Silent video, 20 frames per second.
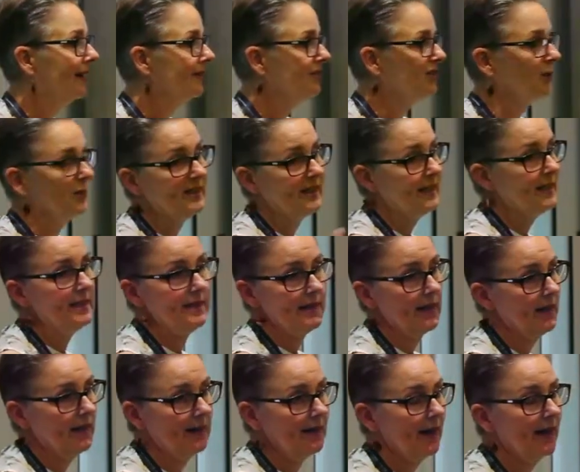So it's
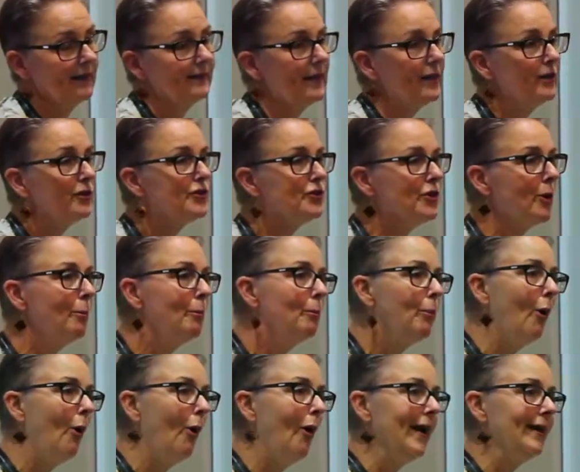easy. And then at some
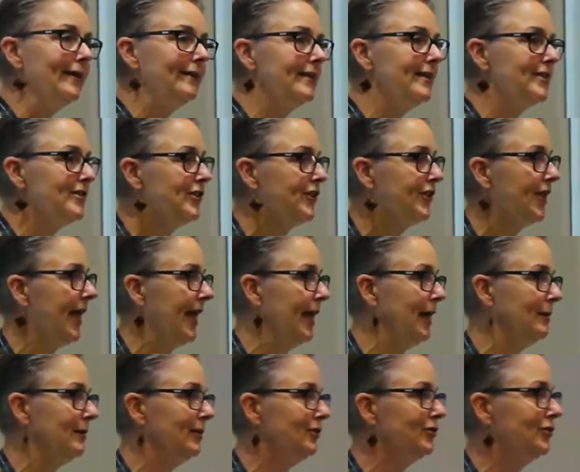point, this
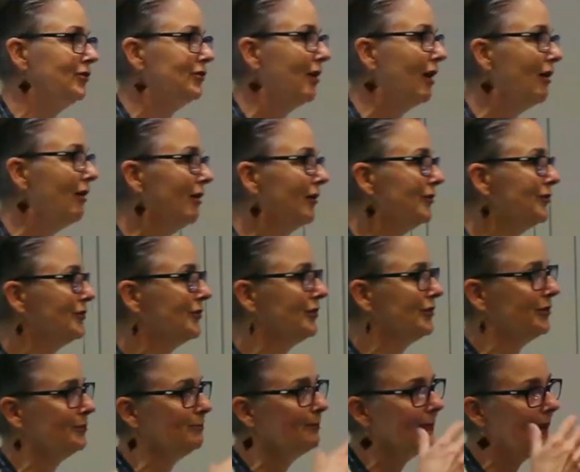thing starts
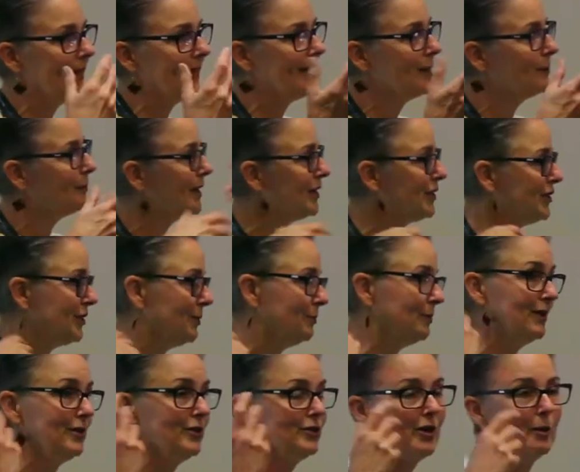to make a picture
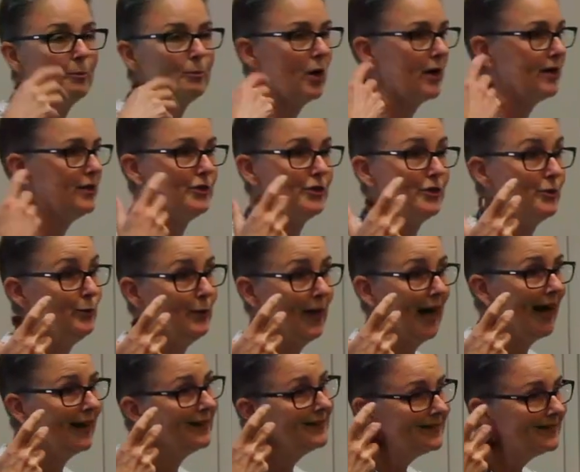because our brains do
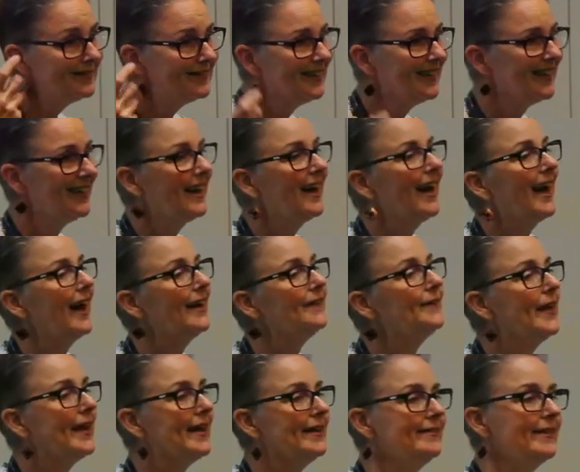that
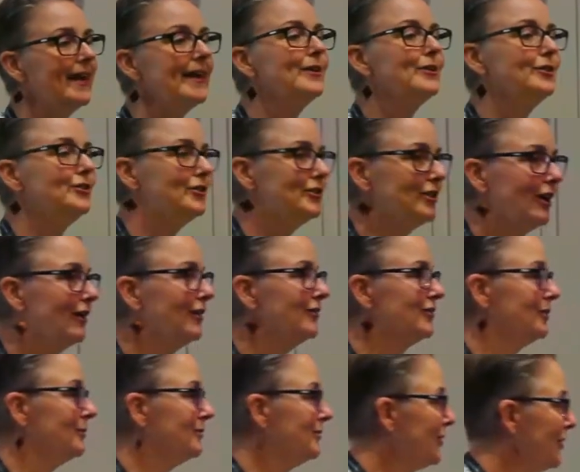and then they could start to